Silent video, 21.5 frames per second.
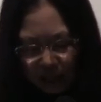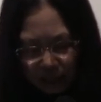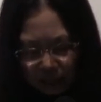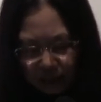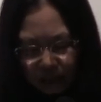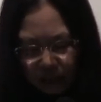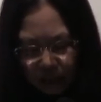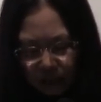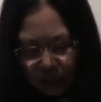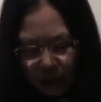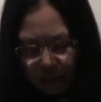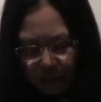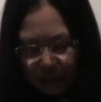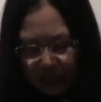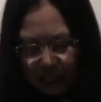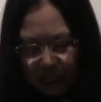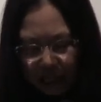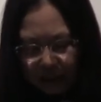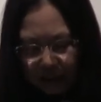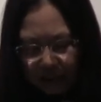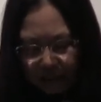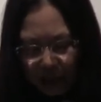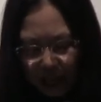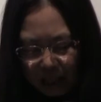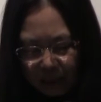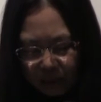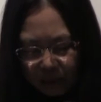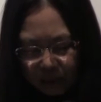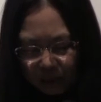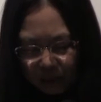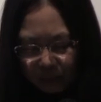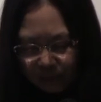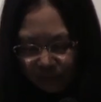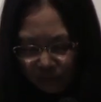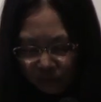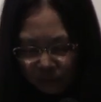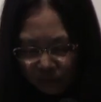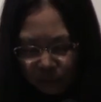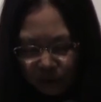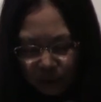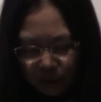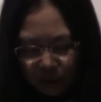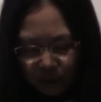And to complicate matters
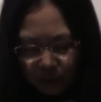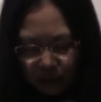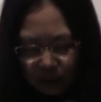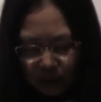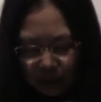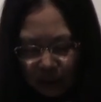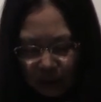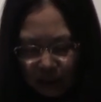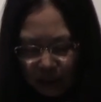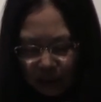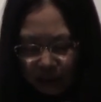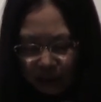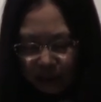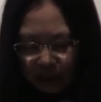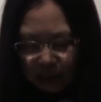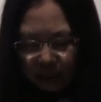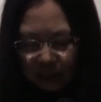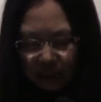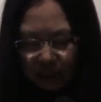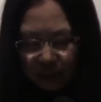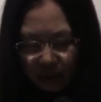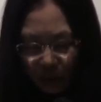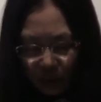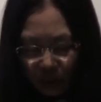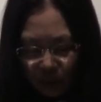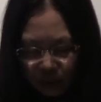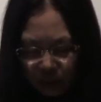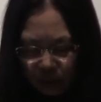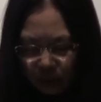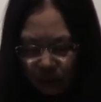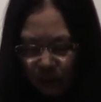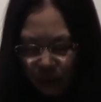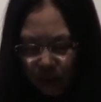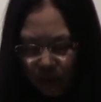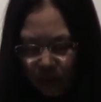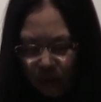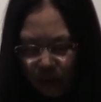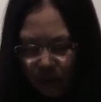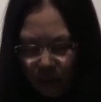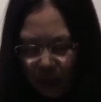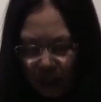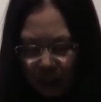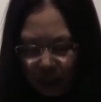further, this is
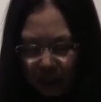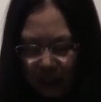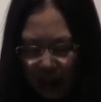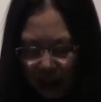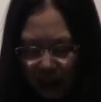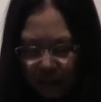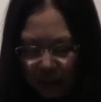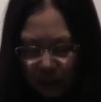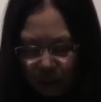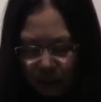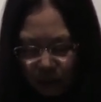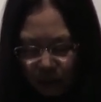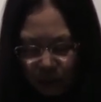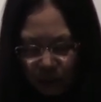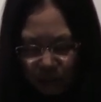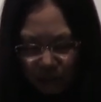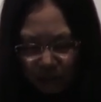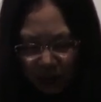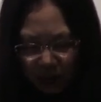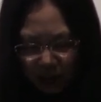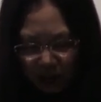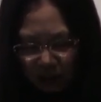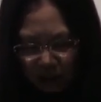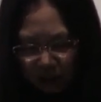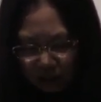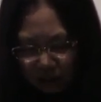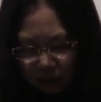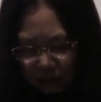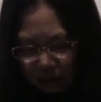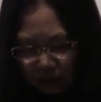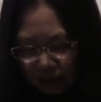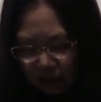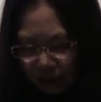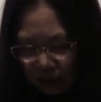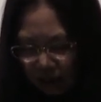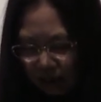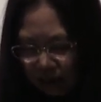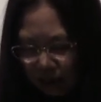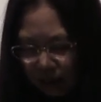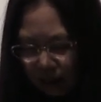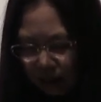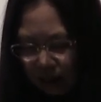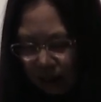also what Amadou Kumba
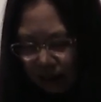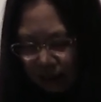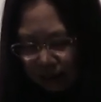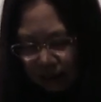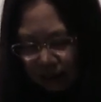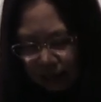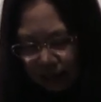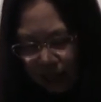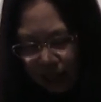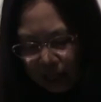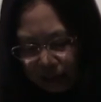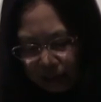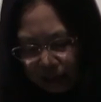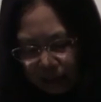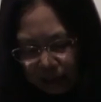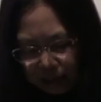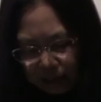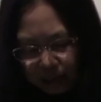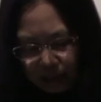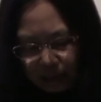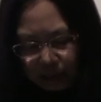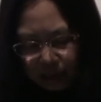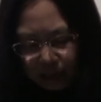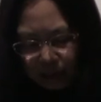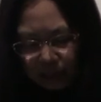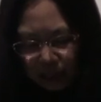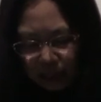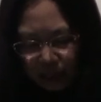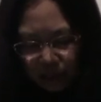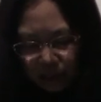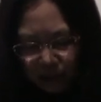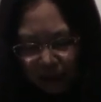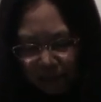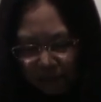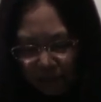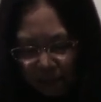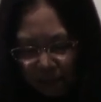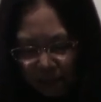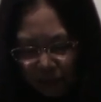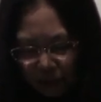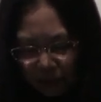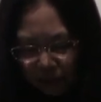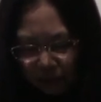said he
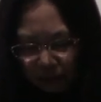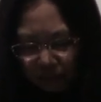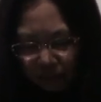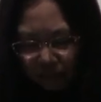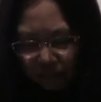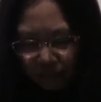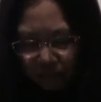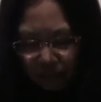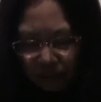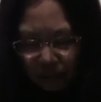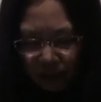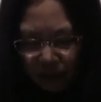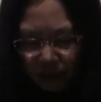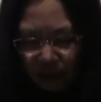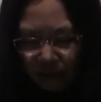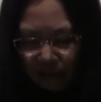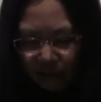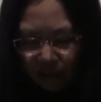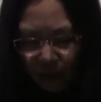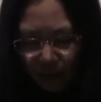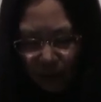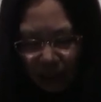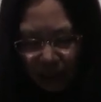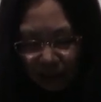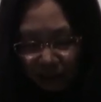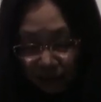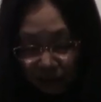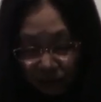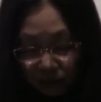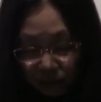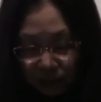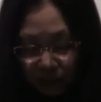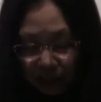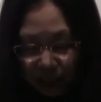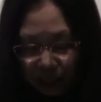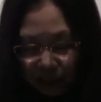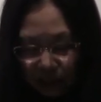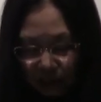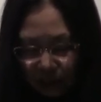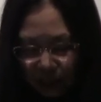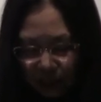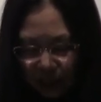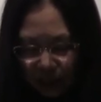remembered from another
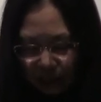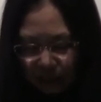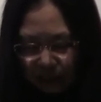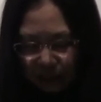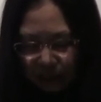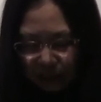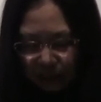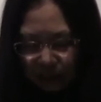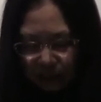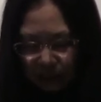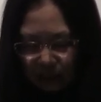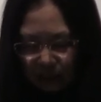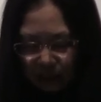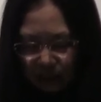teller yet